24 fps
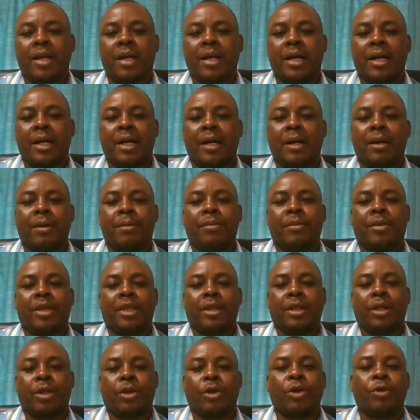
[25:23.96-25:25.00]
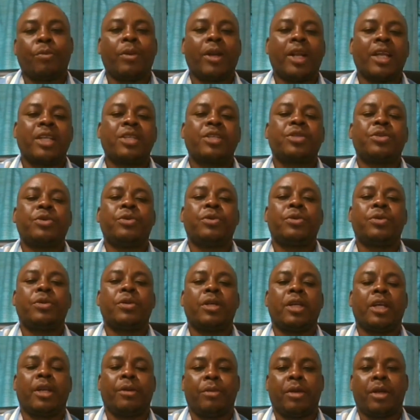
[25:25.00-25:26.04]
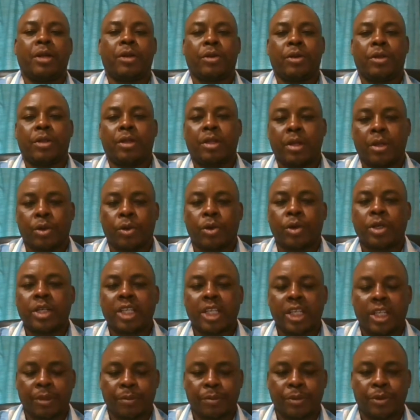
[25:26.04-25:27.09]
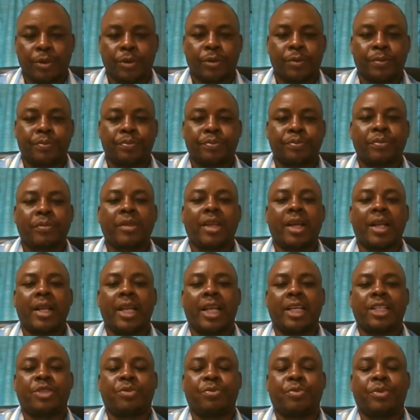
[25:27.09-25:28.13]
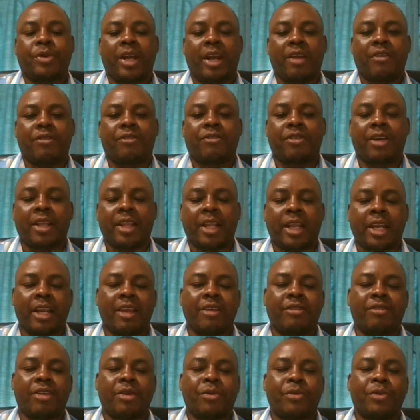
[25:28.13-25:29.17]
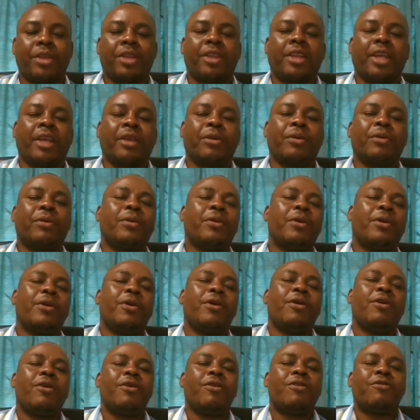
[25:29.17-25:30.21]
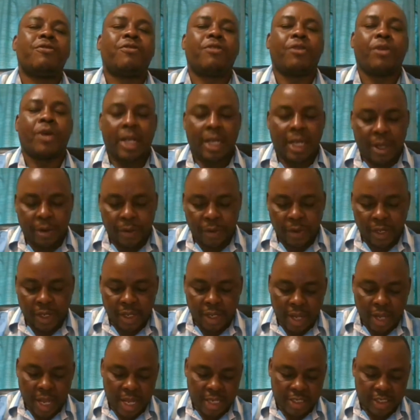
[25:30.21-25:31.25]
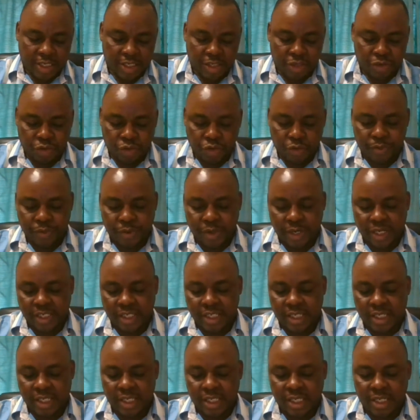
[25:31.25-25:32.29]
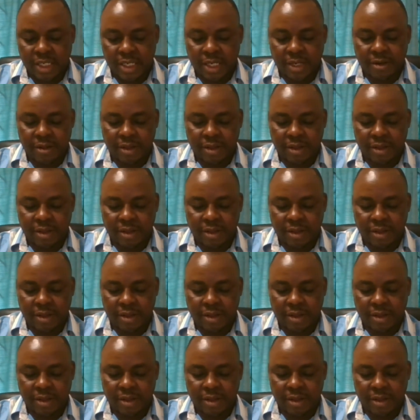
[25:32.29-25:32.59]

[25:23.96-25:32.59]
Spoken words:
May the Lord bless you, and may the Lord keep you. Let's pray. Father in heaven, we thank you for allowing us into your presence.